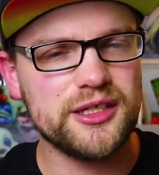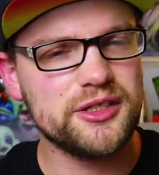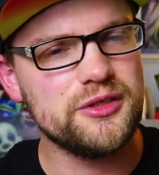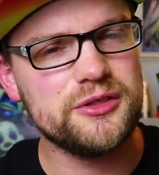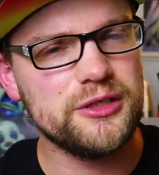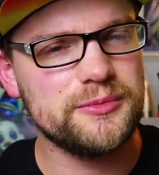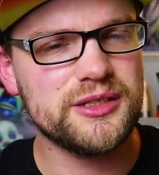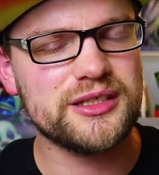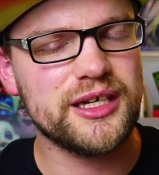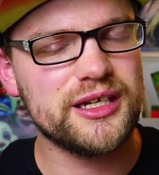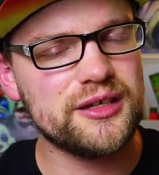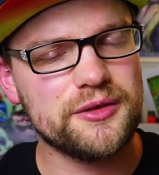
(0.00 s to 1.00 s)
that YouTube
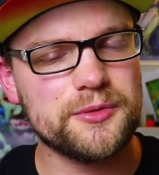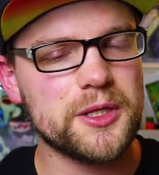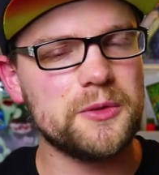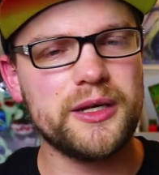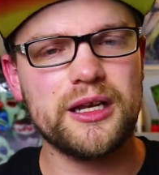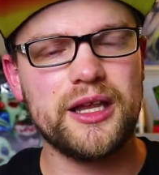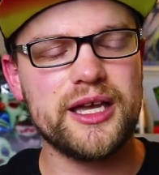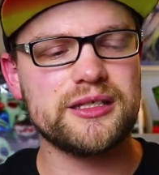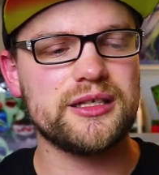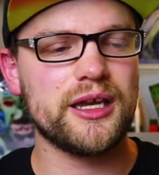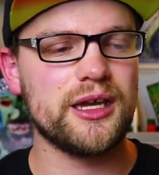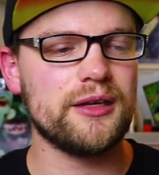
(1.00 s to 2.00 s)
decided to throw in last
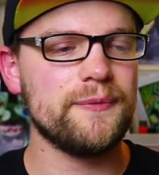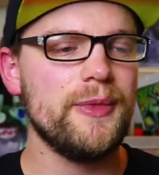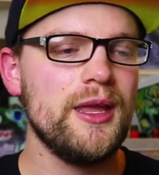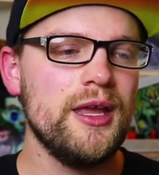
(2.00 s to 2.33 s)
second.